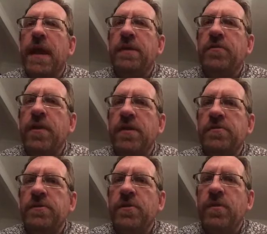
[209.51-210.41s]
and you're
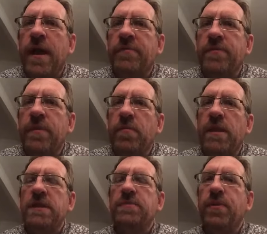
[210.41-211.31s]
going to have to be
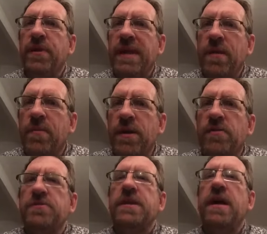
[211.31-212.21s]
willing to put in that work
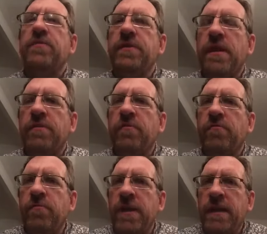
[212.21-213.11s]
yourself
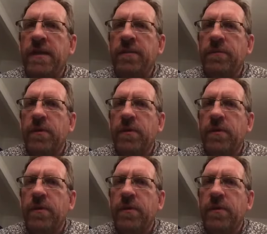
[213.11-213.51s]
and really